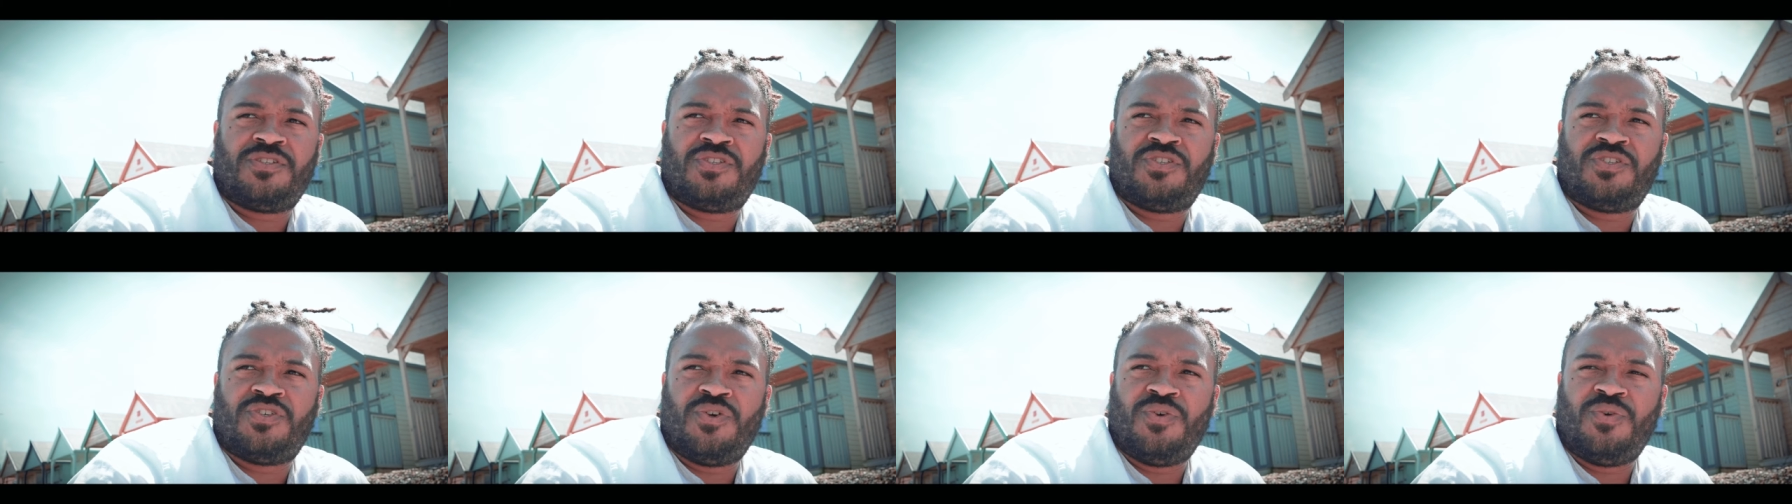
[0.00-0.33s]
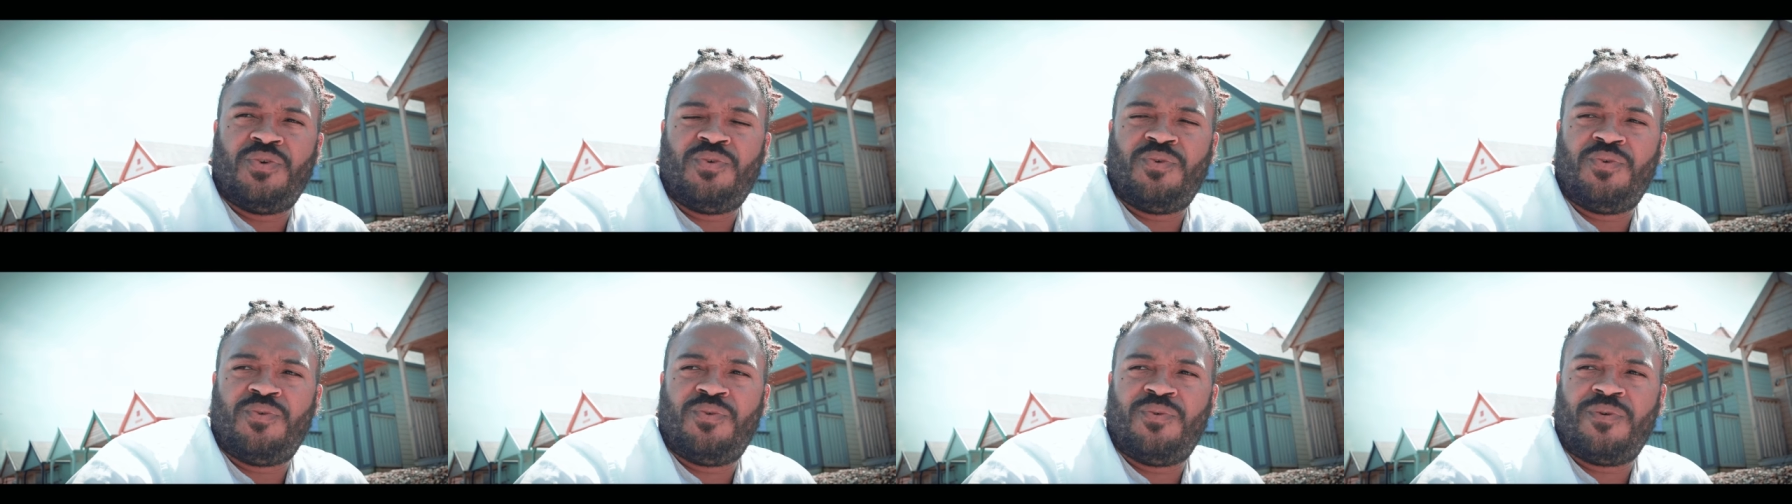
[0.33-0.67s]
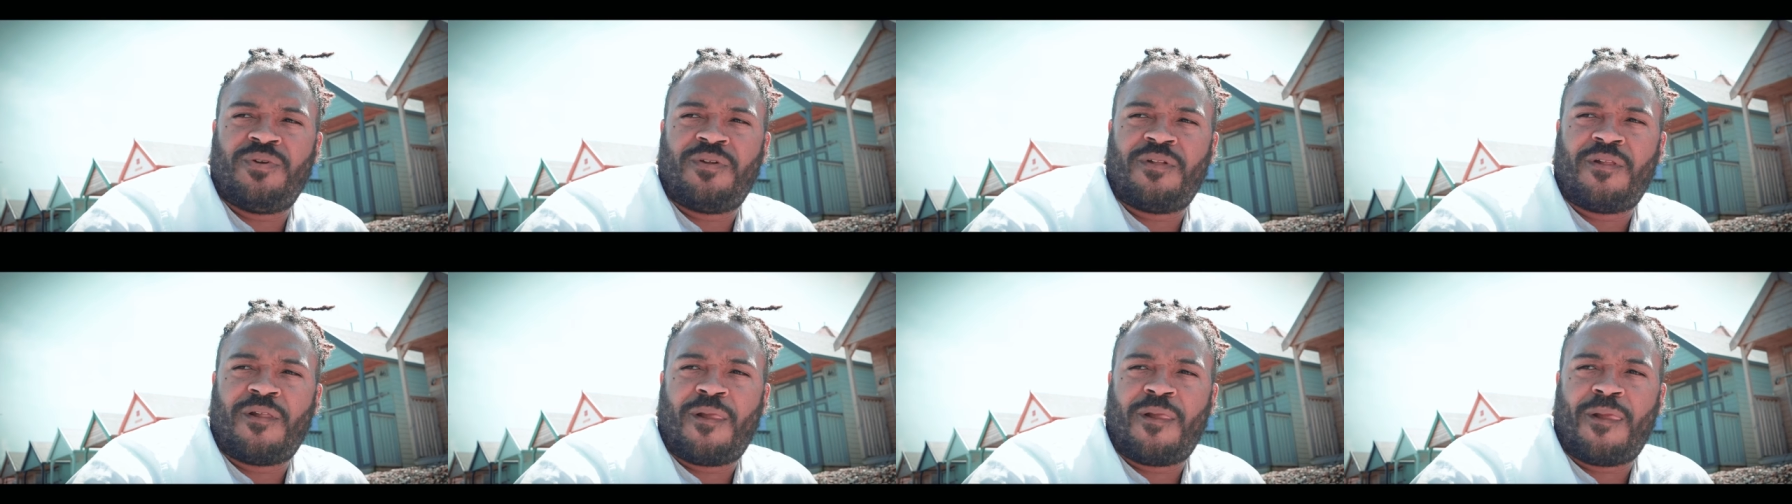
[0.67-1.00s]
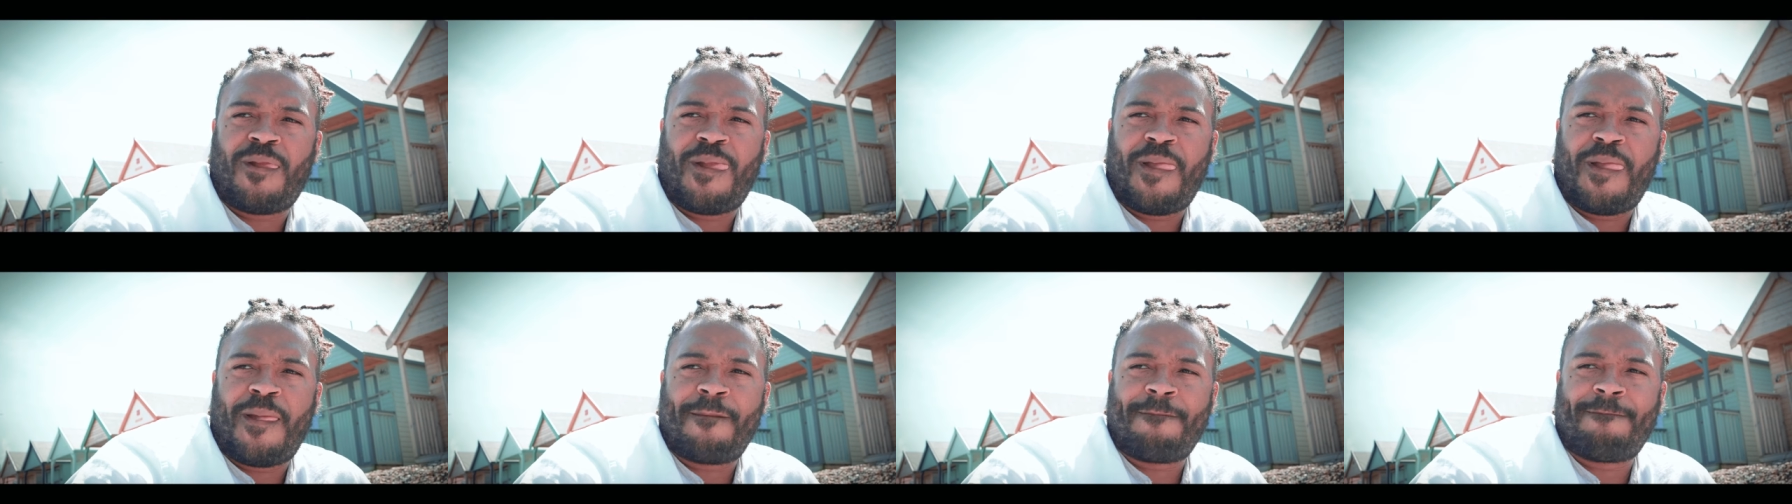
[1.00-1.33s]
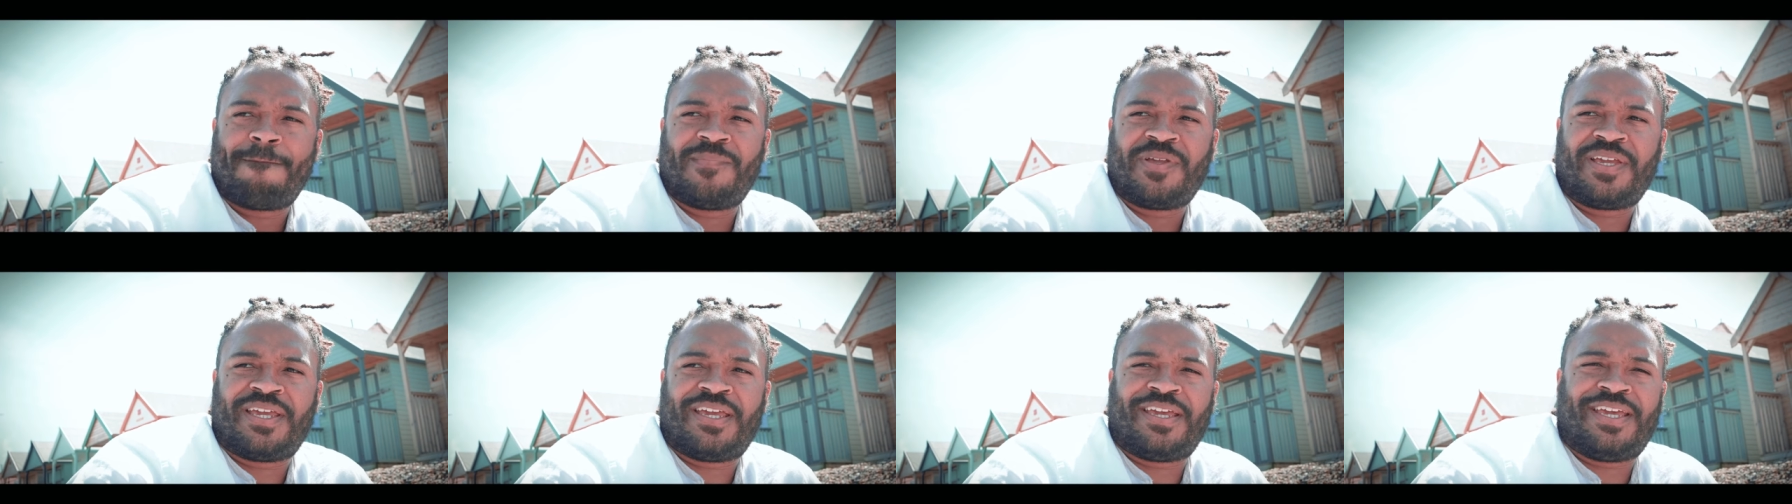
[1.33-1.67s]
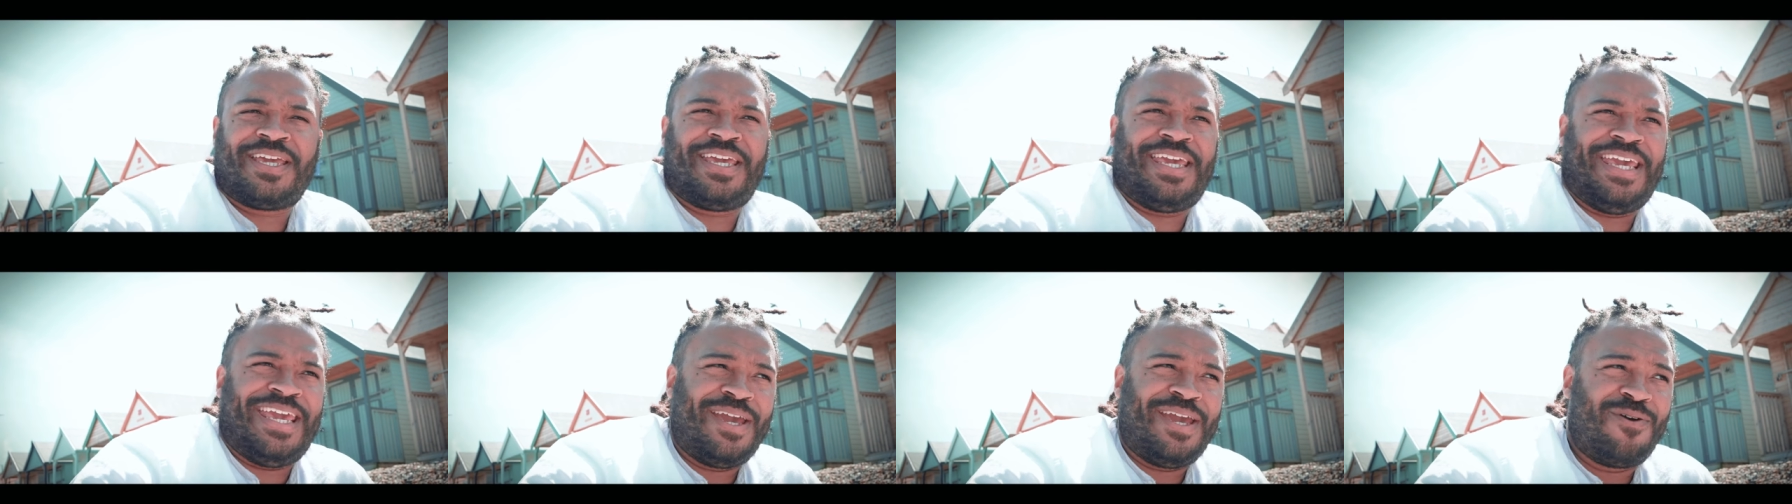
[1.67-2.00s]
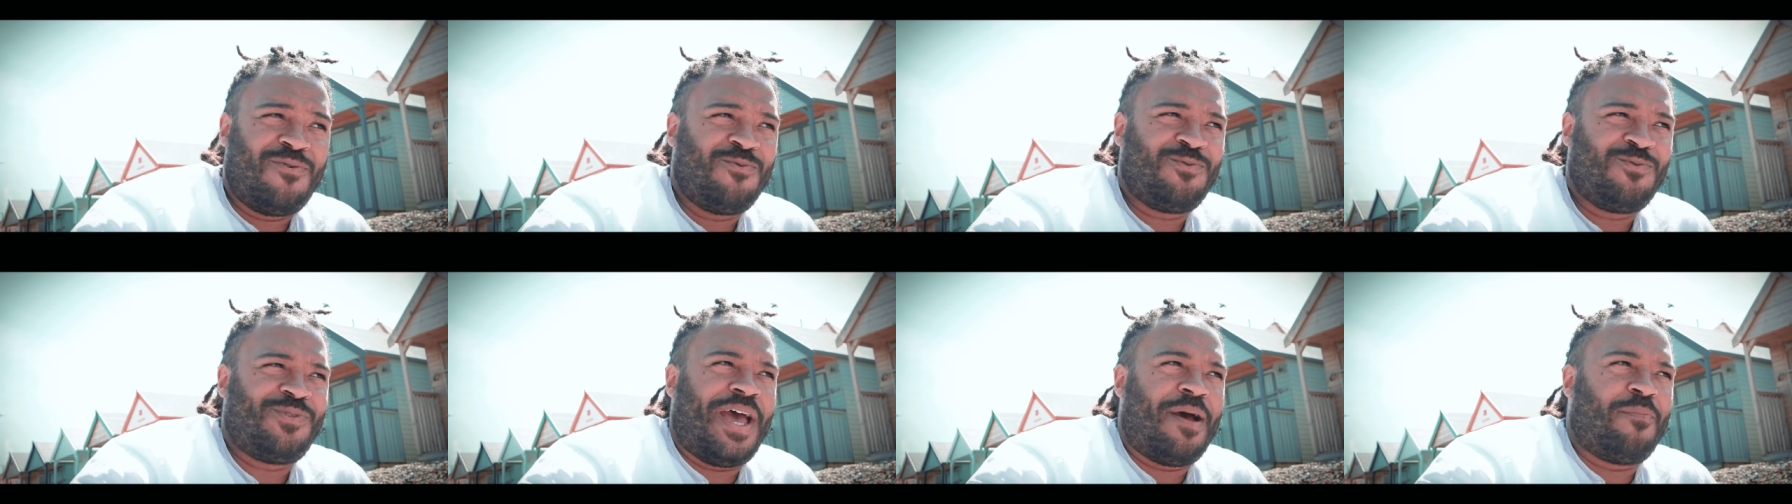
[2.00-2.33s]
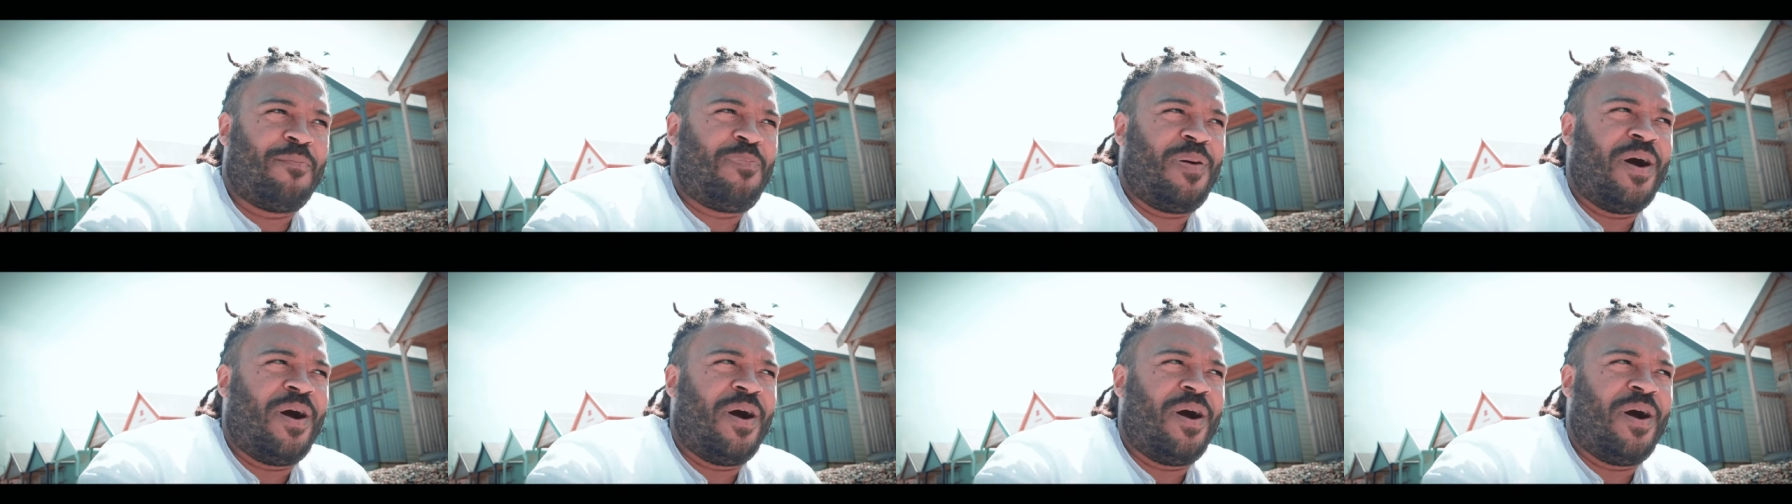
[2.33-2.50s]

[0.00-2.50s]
to kill that